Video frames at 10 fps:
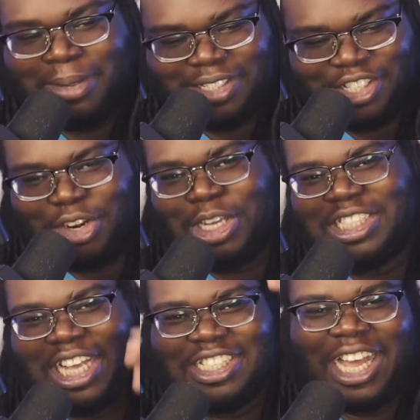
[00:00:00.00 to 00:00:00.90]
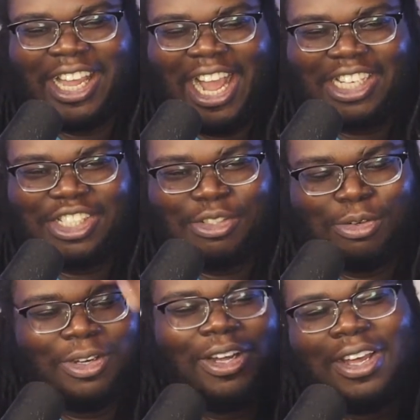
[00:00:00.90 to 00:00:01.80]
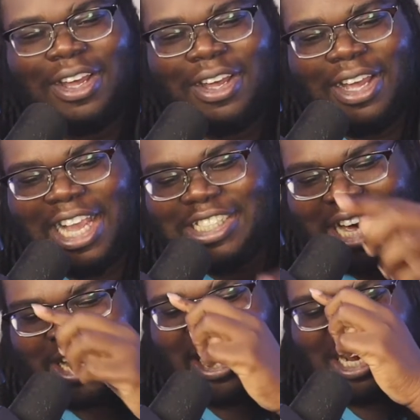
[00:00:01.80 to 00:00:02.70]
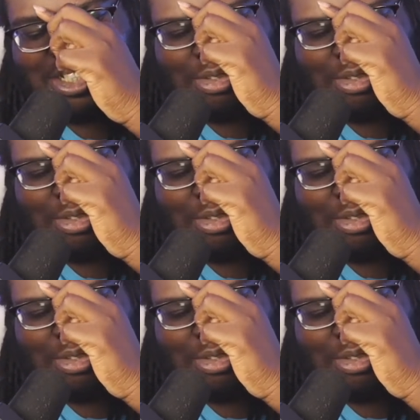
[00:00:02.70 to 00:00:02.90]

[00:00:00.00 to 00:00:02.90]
You know, it's that cat suit. It's that cat suit